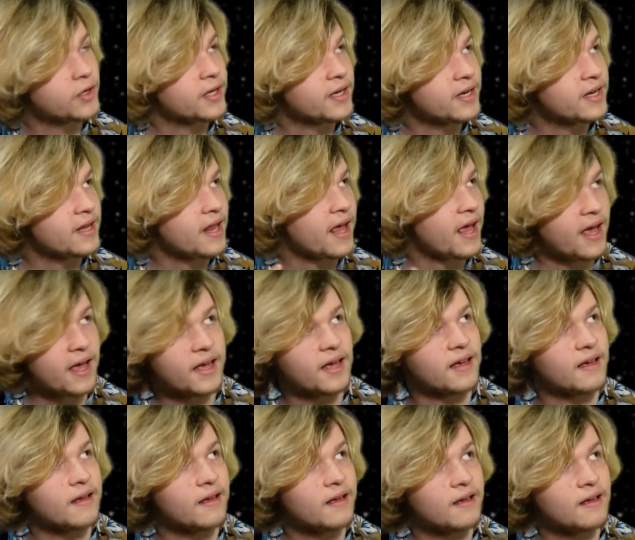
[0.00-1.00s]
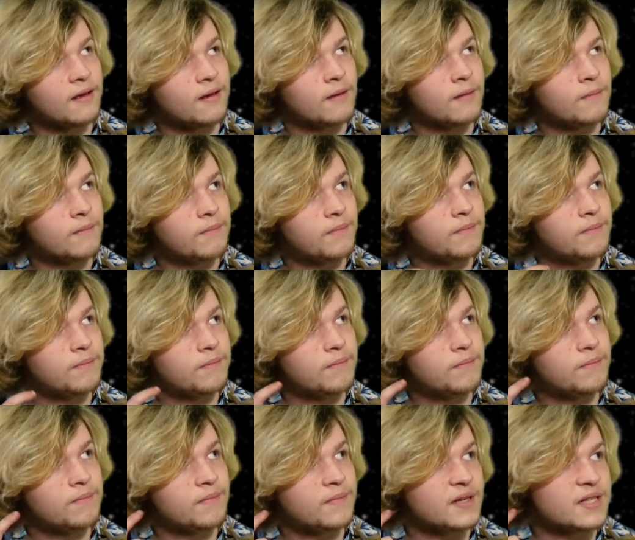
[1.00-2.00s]
it in A.
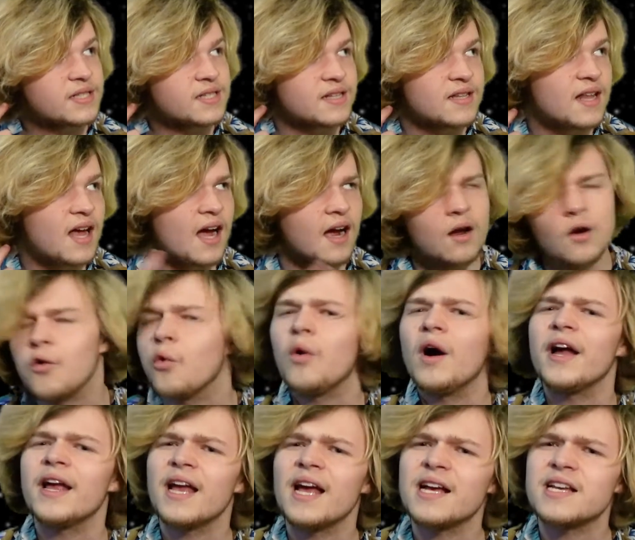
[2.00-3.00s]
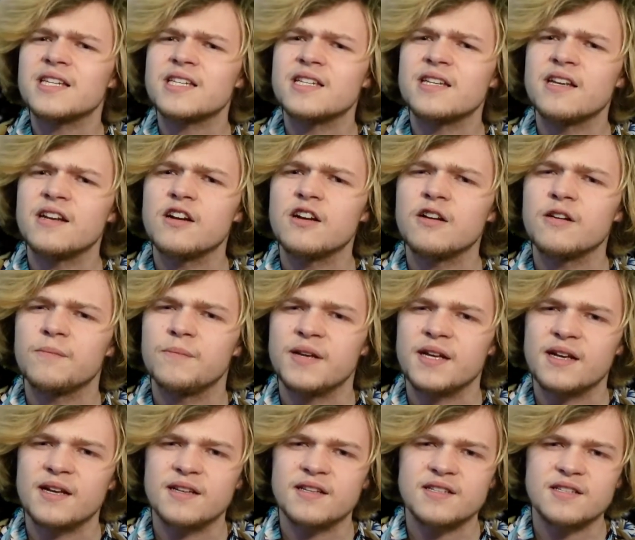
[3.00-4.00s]
It's not quite S tier
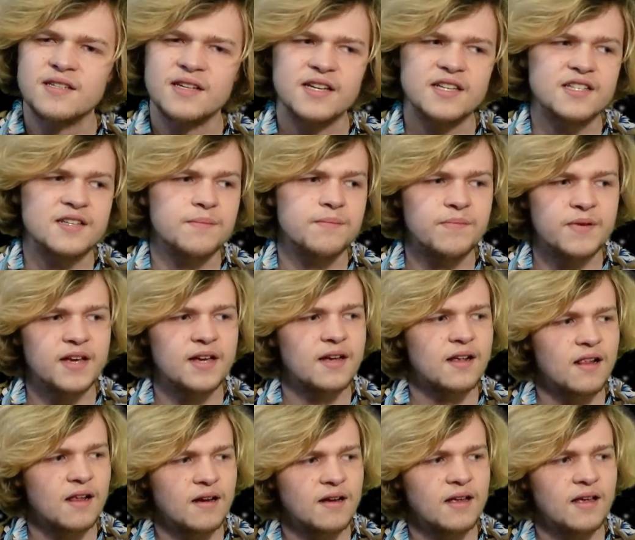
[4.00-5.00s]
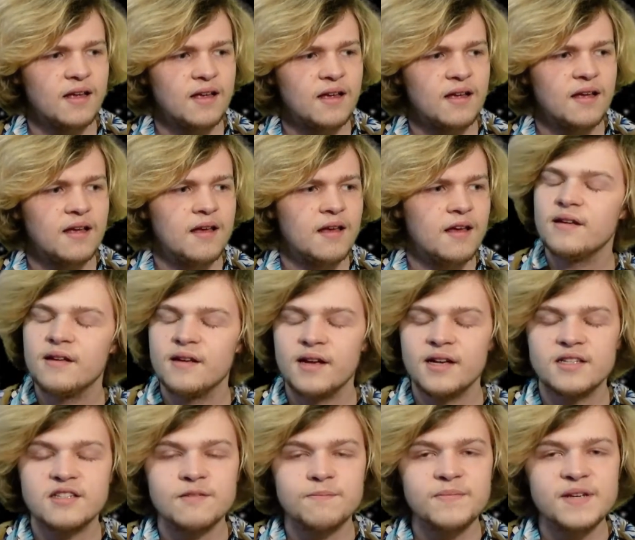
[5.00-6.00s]
because it's a bit clunky.
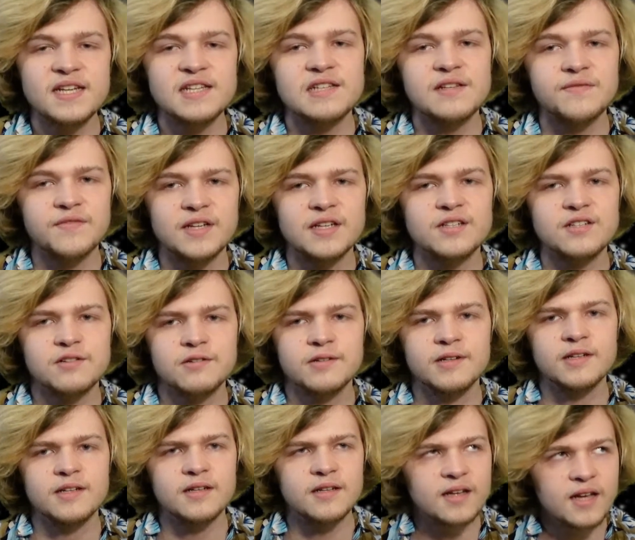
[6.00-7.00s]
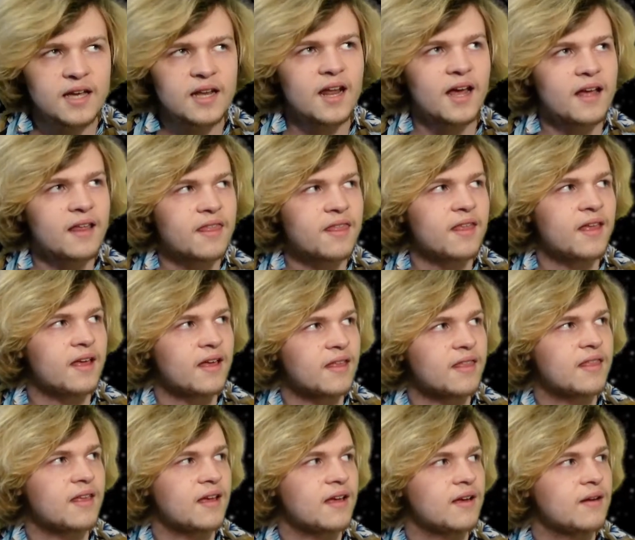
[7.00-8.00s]
It's a piece of history, and I
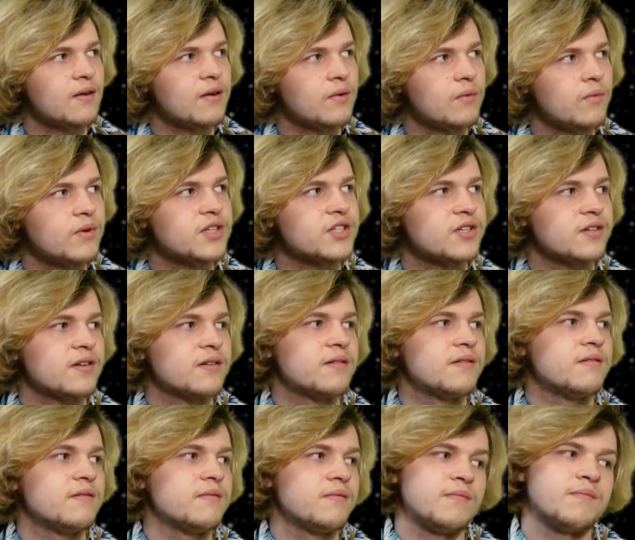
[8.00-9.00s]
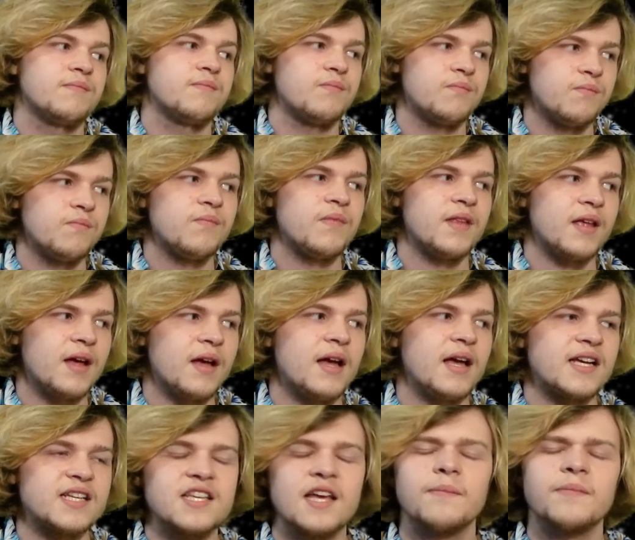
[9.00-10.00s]
think that we should
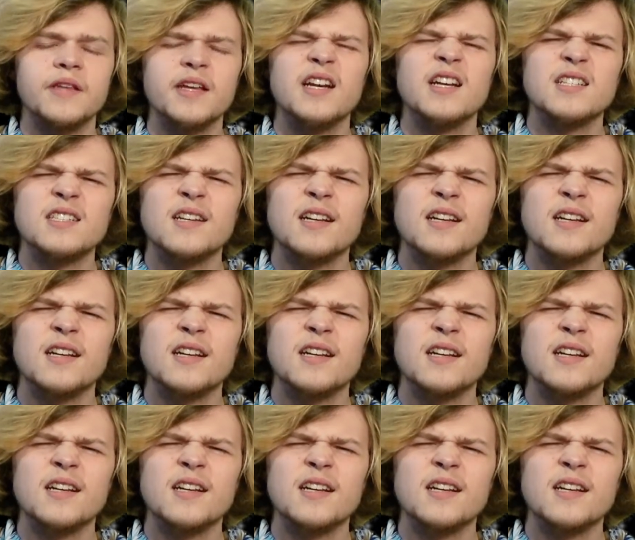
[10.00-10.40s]
accept it as